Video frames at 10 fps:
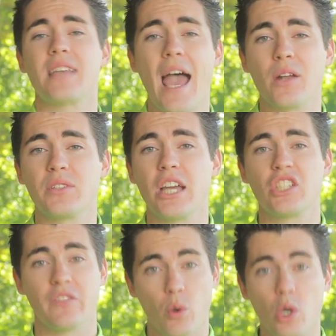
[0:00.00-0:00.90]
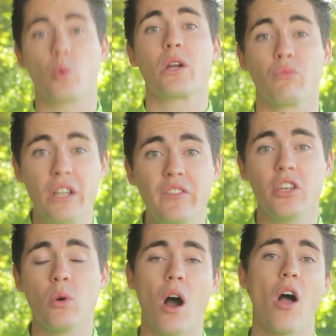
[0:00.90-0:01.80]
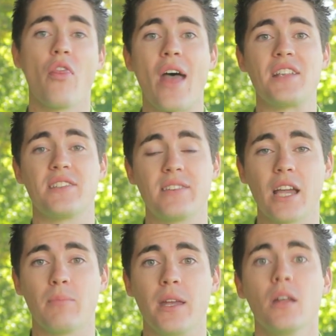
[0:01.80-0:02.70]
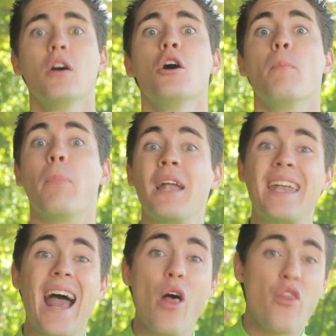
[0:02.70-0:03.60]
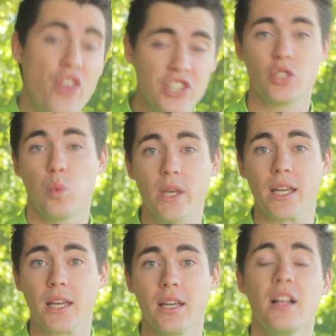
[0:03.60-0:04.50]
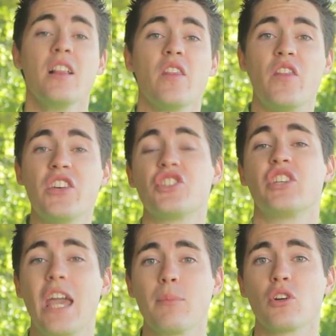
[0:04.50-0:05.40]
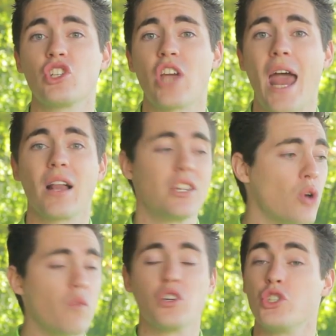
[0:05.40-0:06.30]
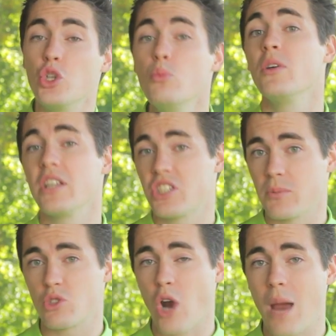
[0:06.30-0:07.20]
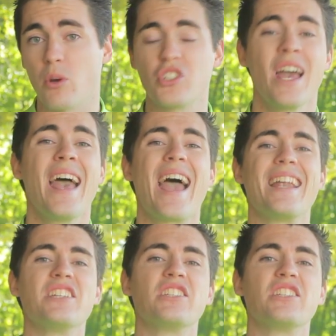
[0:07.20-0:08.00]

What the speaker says: this annotation if you want a quick review on that segment. But now this week, this gamer channel has over 2 million subscribers and